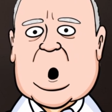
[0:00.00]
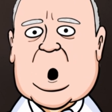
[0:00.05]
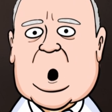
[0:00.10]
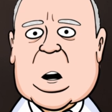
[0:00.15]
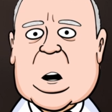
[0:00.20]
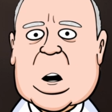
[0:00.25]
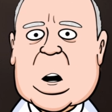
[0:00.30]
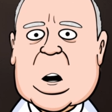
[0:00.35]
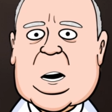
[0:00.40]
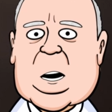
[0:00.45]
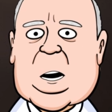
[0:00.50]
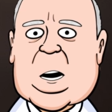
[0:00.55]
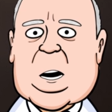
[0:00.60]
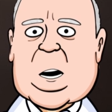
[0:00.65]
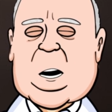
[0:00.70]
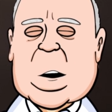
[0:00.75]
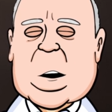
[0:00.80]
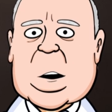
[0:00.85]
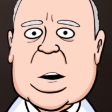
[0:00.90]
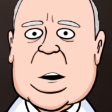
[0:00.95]
that caused
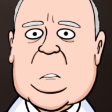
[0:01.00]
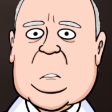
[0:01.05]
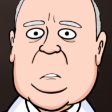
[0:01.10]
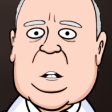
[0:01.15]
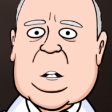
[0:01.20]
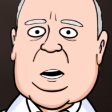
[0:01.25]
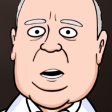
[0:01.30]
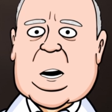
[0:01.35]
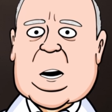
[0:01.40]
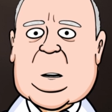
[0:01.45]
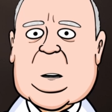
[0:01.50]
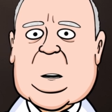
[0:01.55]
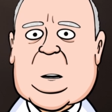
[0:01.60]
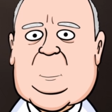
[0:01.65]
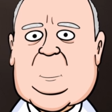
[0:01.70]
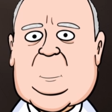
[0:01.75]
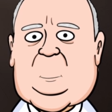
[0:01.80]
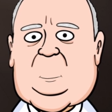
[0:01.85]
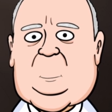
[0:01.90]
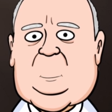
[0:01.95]
those people to
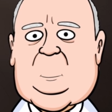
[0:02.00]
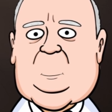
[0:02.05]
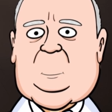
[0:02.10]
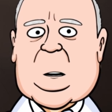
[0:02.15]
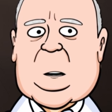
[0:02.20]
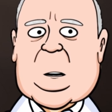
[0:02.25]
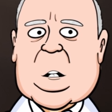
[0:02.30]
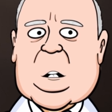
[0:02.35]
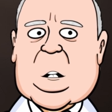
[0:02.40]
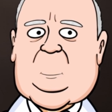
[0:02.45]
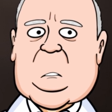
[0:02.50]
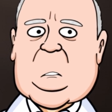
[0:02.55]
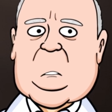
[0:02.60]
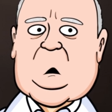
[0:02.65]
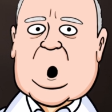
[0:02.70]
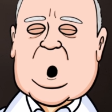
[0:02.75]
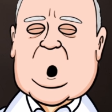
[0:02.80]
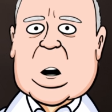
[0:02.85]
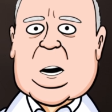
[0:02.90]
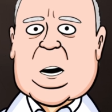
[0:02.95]
change?
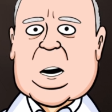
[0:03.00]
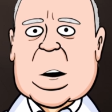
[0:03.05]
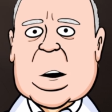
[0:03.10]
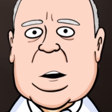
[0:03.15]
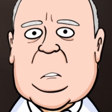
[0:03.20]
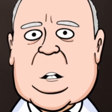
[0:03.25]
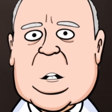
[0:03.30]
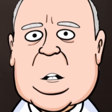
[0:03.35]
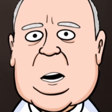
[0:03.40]
And the